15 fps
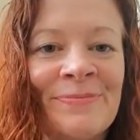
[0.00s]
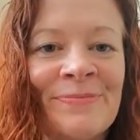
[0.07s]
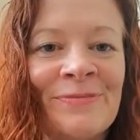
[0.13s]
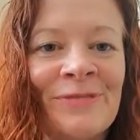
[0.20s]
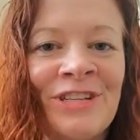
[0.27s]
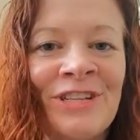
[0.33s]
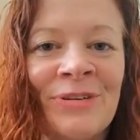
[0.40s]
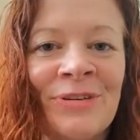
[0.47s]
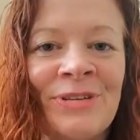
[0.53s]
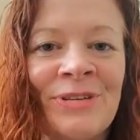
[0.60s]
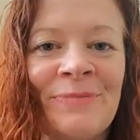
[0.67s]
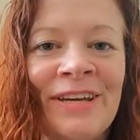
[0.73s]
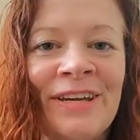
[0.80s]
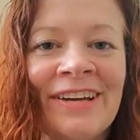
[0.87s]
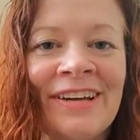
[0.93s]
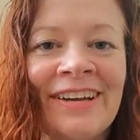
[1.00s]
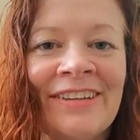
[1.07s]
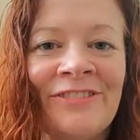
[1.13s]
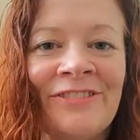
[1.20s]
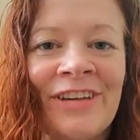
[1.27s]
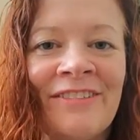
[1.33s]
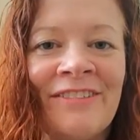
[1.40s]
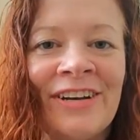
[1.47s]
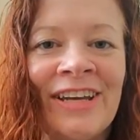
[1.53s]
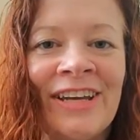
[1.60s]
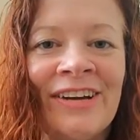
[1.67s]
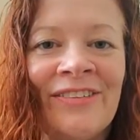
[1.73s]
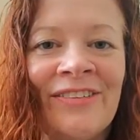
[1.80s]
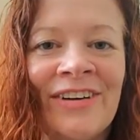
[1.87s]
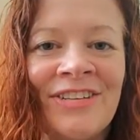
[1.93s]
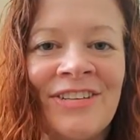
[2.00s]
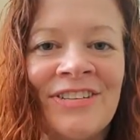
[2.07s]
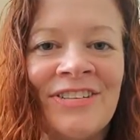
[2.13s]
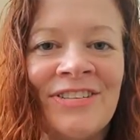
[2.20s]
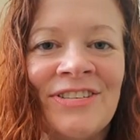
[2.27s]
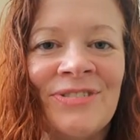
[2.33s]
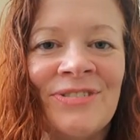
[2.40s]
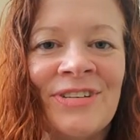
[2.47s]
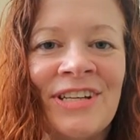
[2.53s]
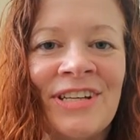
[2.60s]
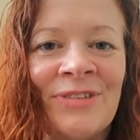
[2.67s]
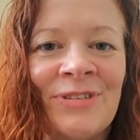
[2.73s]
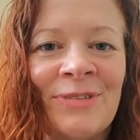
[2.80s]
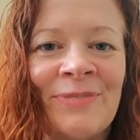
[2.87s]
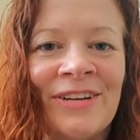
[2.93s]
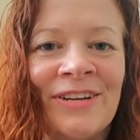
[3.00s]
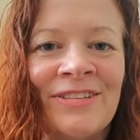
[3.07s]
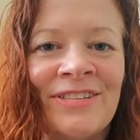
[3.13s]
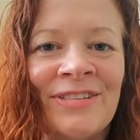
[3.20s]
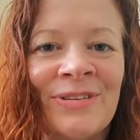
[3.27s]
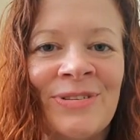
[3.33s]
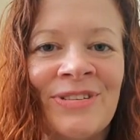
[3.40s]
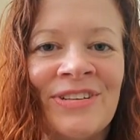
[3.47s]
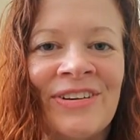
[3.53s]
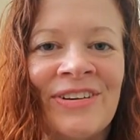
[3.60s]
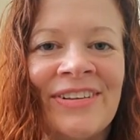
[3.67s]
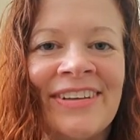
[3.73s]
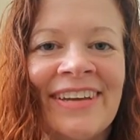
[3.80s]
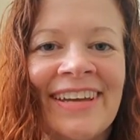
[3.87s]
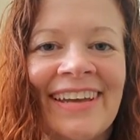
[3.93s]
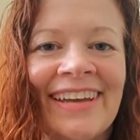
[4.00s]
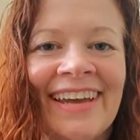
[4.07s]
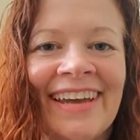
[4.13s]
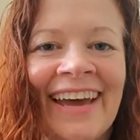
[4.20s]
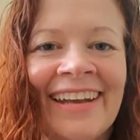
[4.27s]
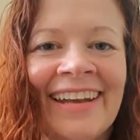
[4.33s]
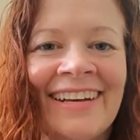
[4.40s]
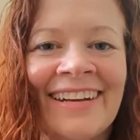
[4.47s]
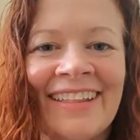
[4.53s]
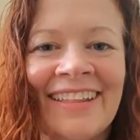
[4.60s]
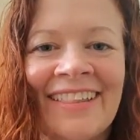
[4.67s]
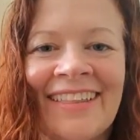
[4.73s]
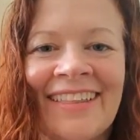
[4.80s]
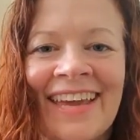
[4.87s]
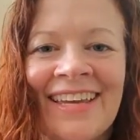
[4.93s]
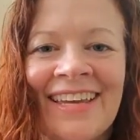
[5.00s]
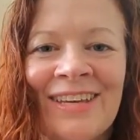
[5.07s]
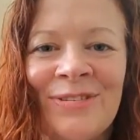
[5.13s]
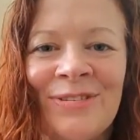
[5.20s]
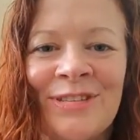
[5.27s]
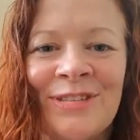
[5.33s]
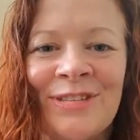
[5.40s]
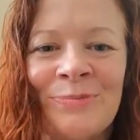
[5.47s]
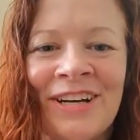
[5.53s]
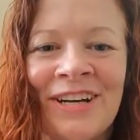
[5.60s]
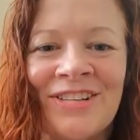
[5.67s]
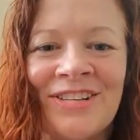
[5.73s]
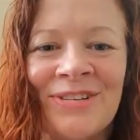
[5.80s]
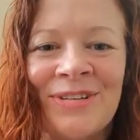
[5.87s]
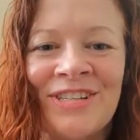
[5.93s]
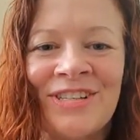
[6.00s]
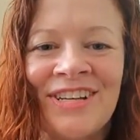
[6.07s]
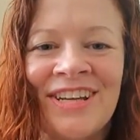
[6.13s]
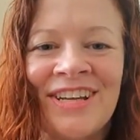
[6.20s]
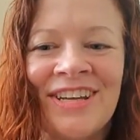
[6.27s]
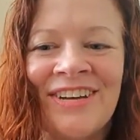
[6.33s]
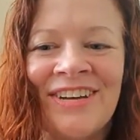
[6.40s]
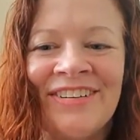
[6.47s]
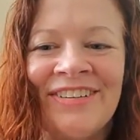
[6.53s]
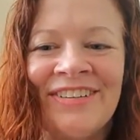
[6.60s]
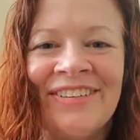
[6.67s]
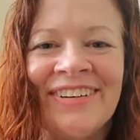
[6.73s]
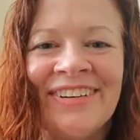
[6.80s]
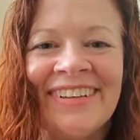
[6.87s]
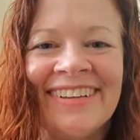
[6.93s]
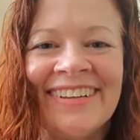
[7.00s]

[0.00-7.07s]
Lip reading: reach out to me if you have any questions. Just reach out to me on social. And thank you so much. Wishing you